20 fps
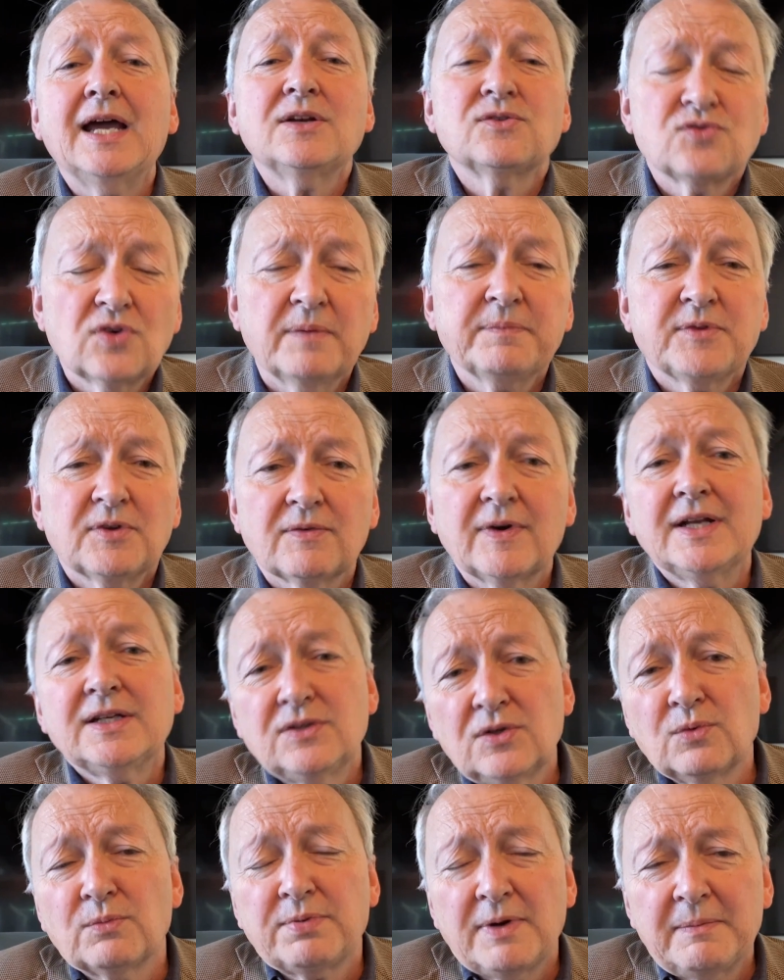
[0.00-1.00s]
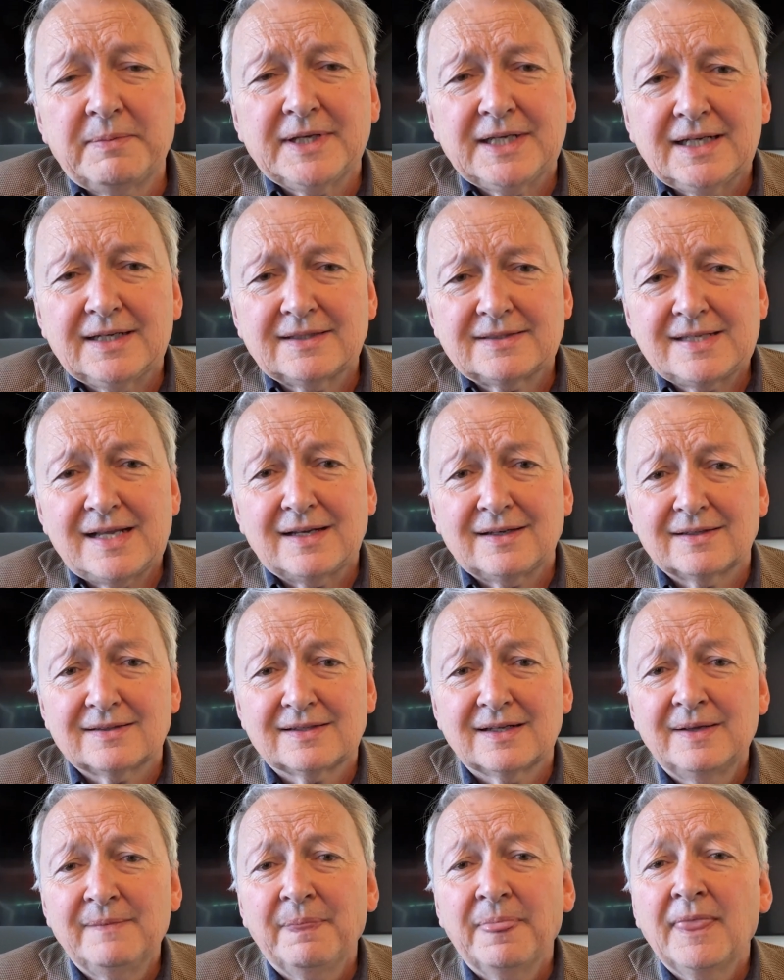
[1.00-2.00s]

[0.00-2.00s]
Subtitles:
drop the rent, you'll probably get a tenant.